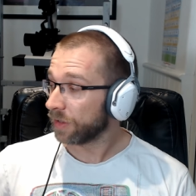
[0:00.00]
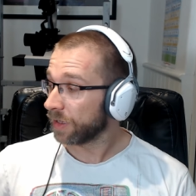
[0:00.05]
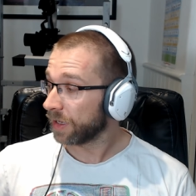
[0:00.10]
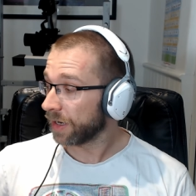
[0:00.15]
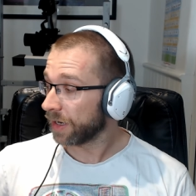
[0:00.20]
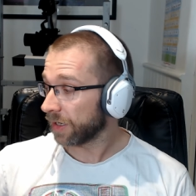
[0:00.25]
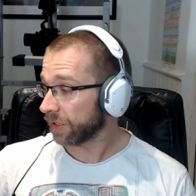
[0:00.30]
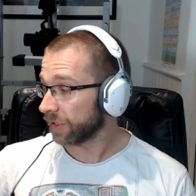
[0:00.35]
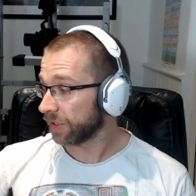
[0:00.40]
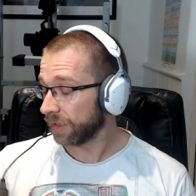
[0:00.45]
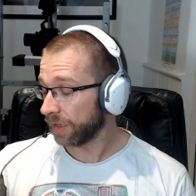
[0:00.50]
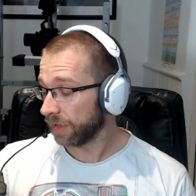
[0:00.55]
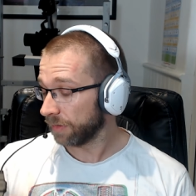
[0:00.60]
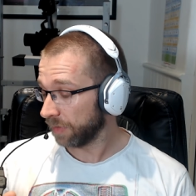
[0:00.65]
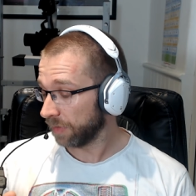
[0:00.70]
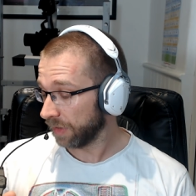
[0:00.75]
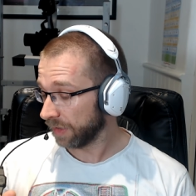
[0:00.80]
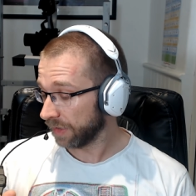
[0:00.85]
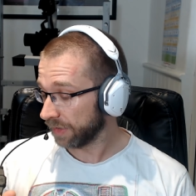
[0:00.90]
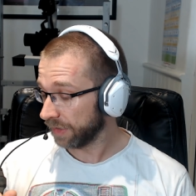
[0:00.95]
connection, then
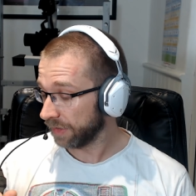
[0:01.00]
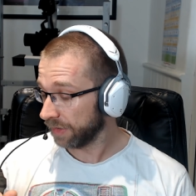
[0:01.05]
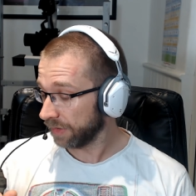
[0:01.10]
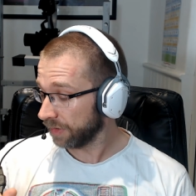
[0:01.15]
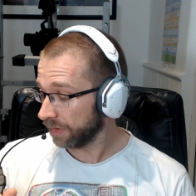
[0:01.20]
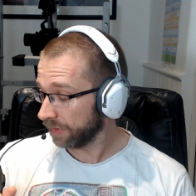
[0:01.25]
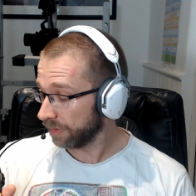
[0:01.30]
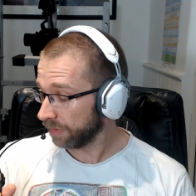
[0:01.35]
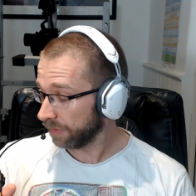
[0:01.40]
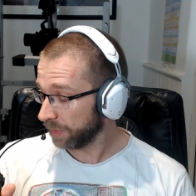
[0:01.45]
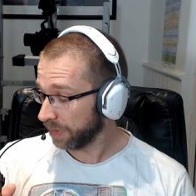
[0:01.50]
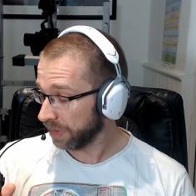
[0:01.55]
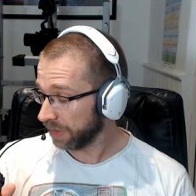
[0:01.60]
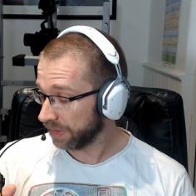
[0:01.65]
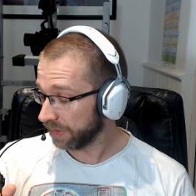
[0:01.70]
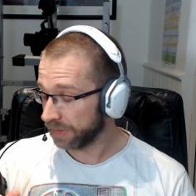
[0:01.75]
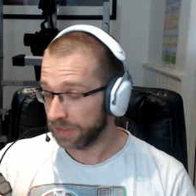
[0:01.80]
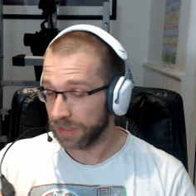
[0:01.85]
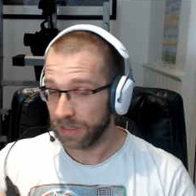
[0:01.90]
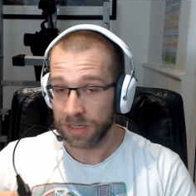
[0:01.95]
plugs into your
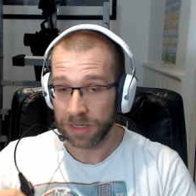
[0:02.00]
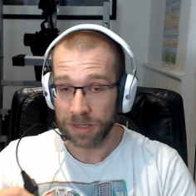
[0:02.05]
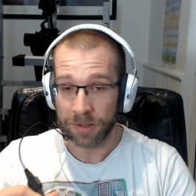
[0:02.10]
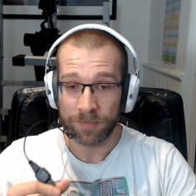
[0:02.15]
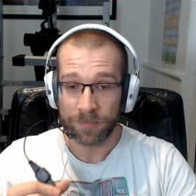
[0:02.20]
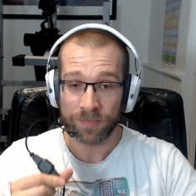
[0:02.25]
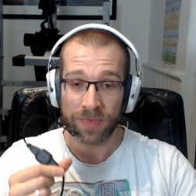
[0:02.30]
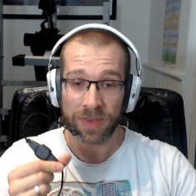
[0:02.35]
PC.